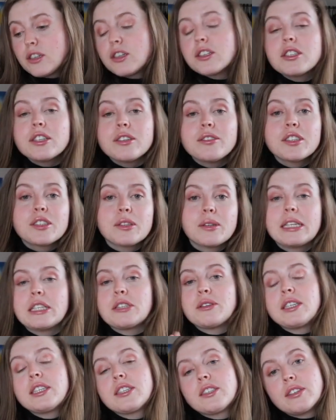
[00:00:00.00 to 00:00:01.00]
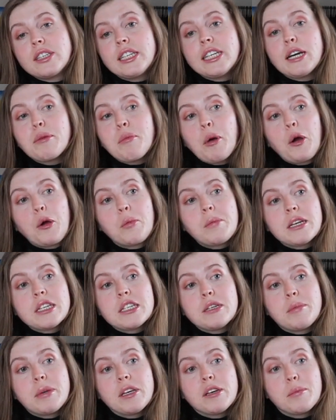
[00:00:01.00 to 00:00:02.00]
Also for 2023, I'm hoping
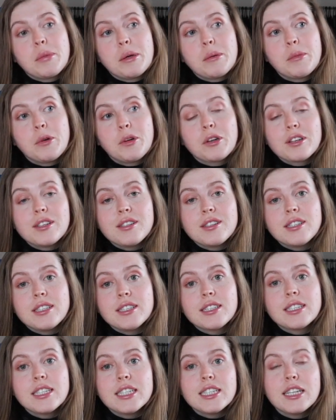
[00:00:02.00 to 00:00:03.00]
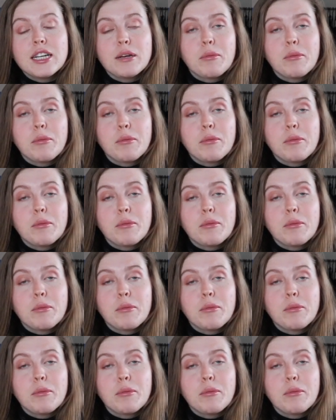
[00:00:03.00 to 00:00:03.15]
to be a bit more consistent.